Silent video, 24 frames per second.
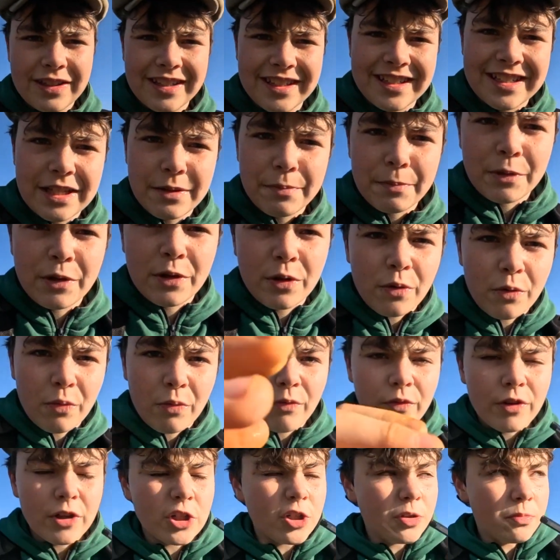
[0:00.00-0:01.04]
typical
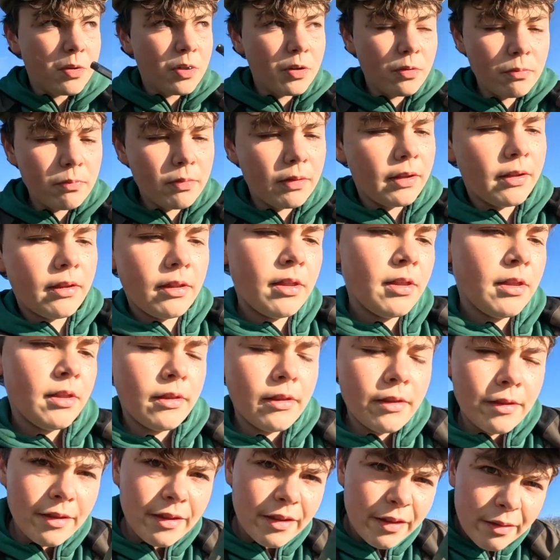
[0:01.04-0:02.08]
fisherman, but
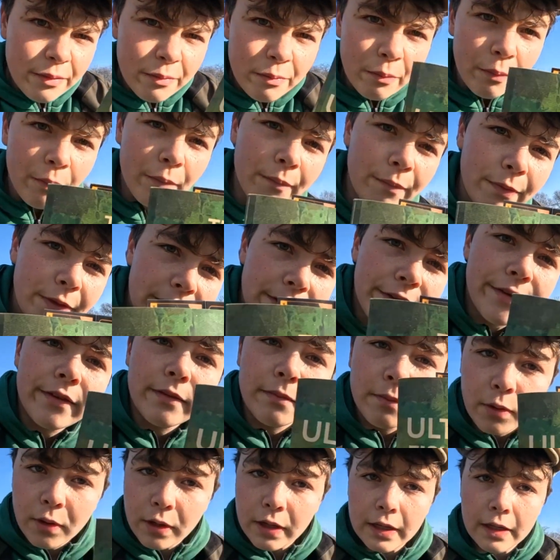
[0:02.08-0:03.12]
this
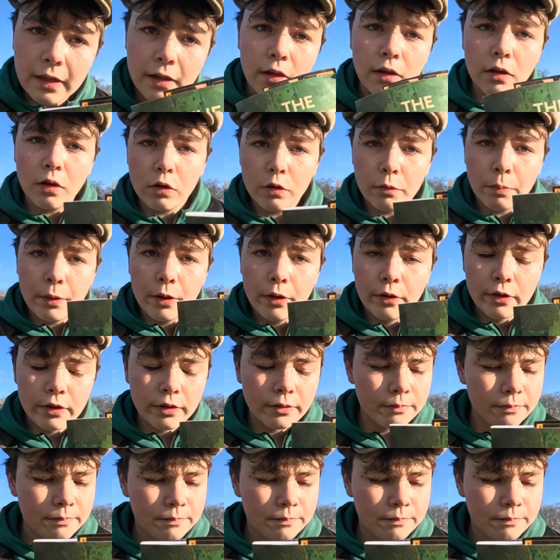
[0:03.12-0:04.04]
is my logbook.